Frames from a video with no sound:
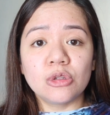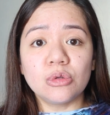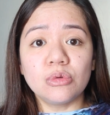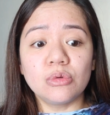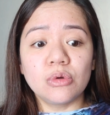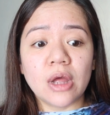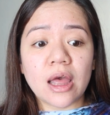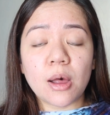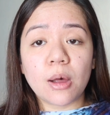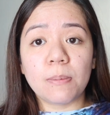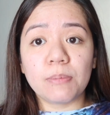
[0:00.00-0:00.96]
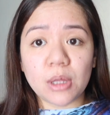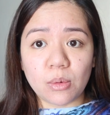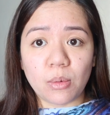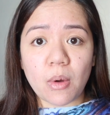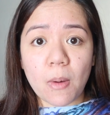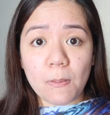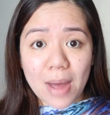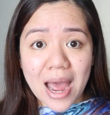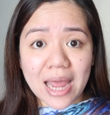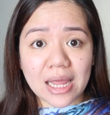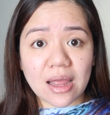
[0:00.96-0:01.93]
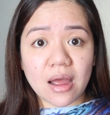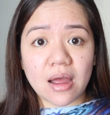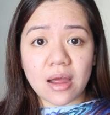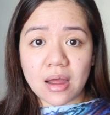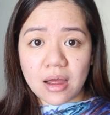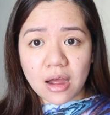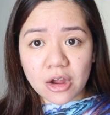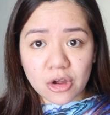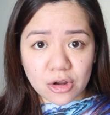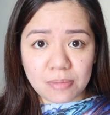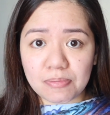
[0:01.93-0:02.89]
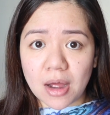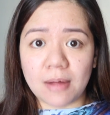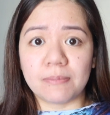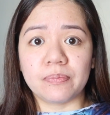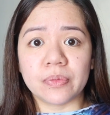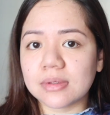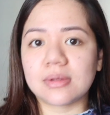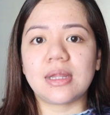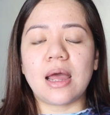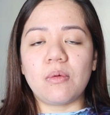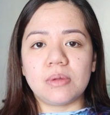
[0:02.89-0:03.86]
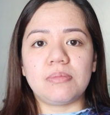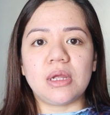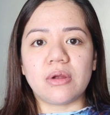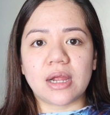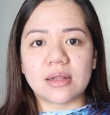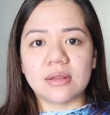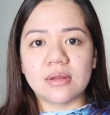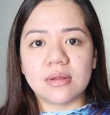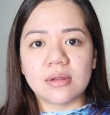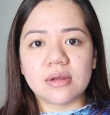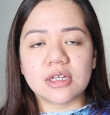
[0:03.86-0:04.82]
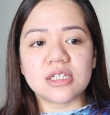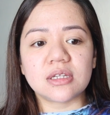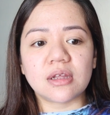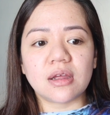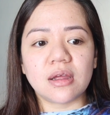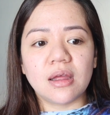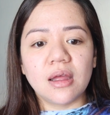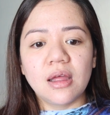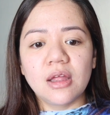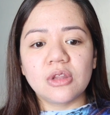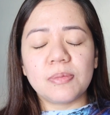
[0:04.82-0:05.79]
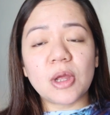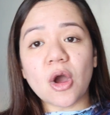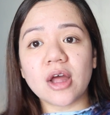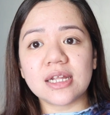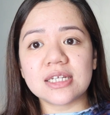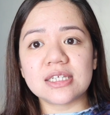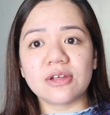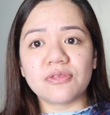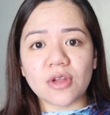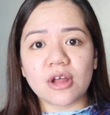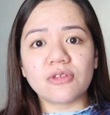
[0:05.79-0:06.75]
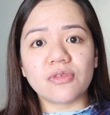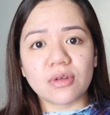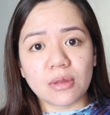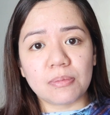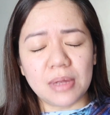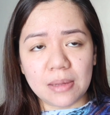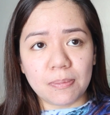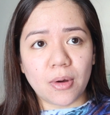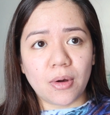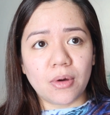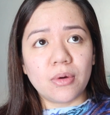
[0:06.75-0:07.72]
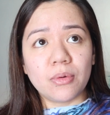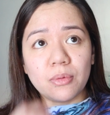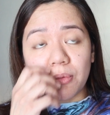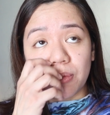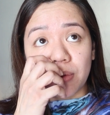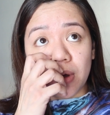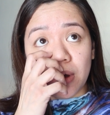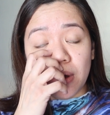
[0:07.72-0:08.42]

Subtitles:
to help you buy a good pump. That would be great. Because to be honest, if not for the people who